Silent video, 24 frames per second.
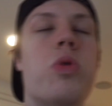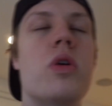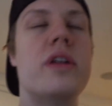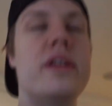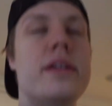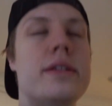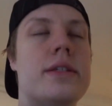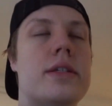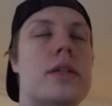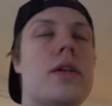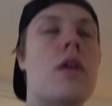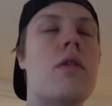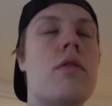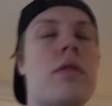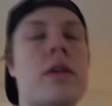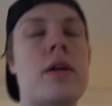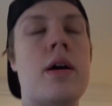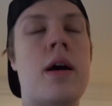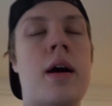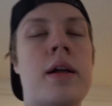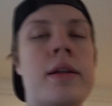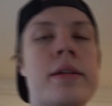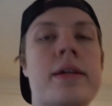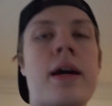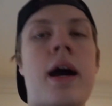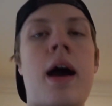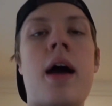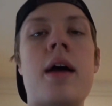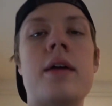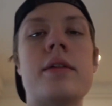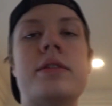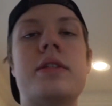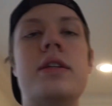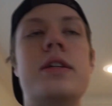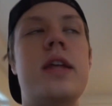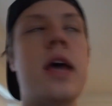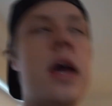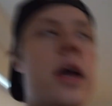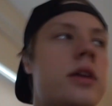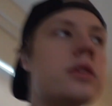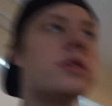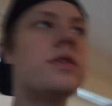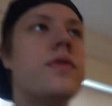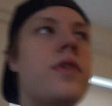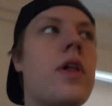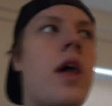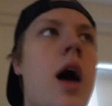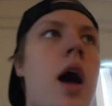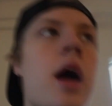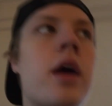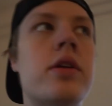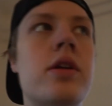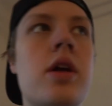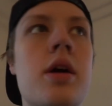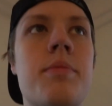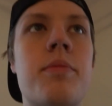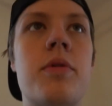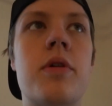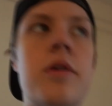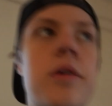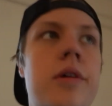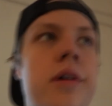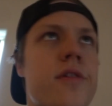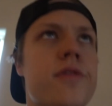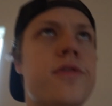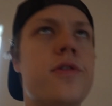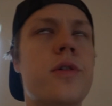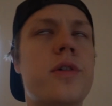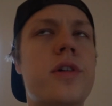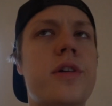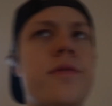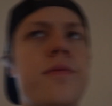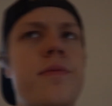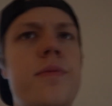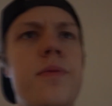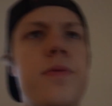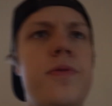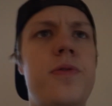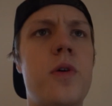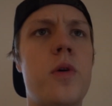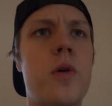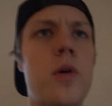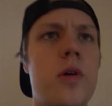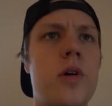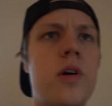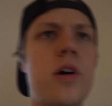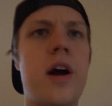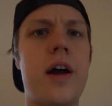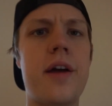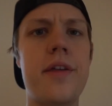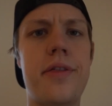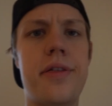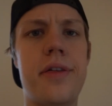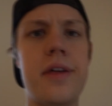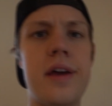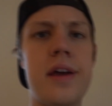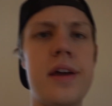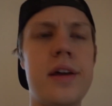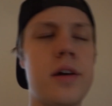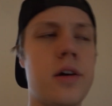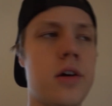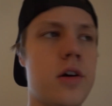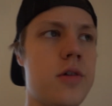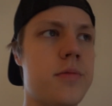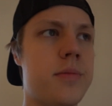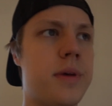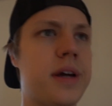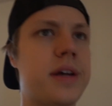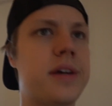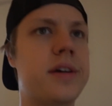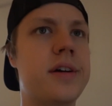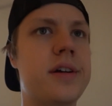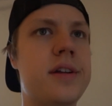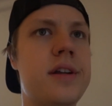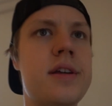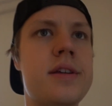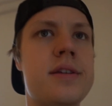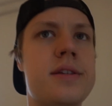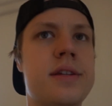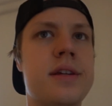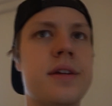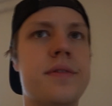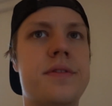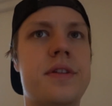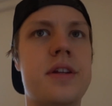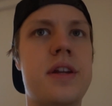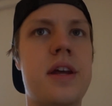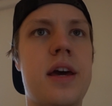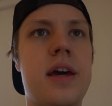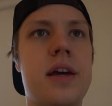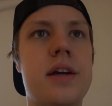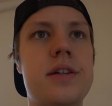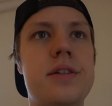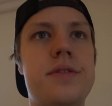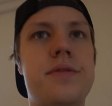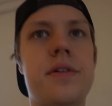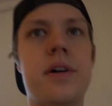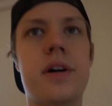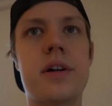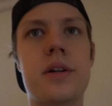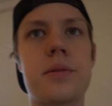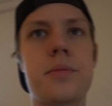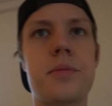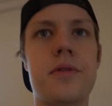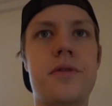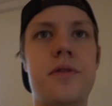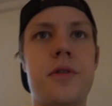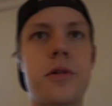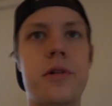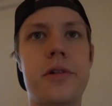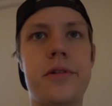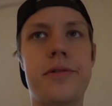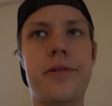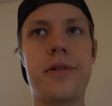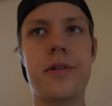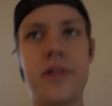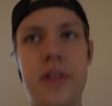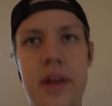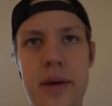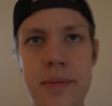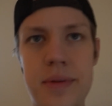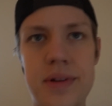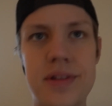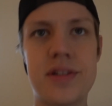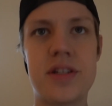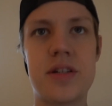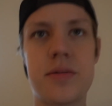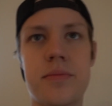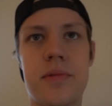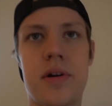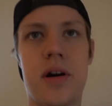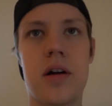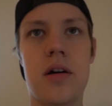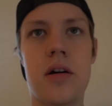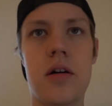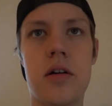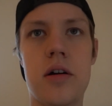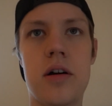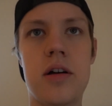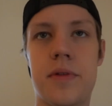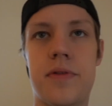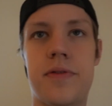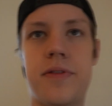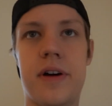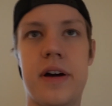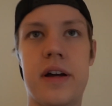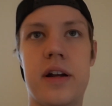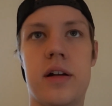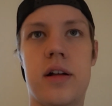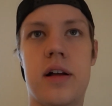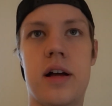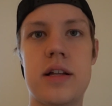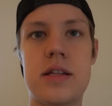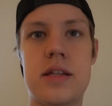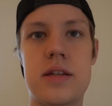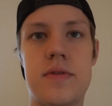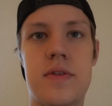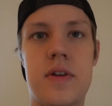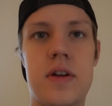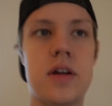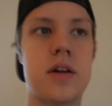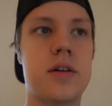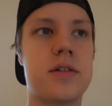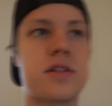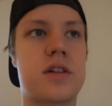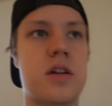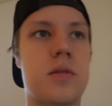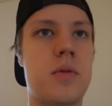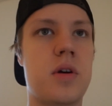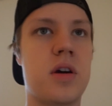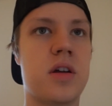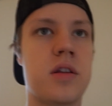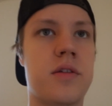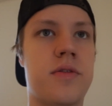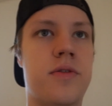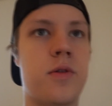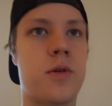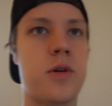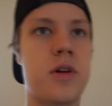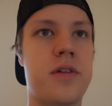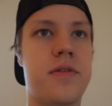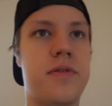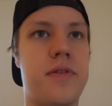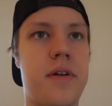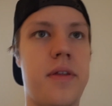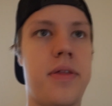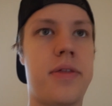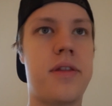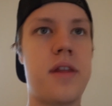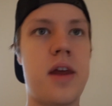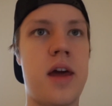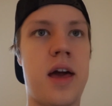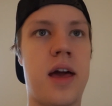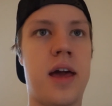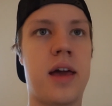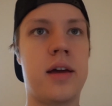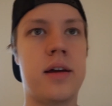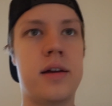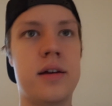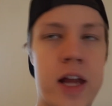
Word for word: What is going on guys? Today is vlog number 44, I think. Oh my goodness. If today is vlog number 44, that means tomorrow the final haunted video is gonna be on the 45th day.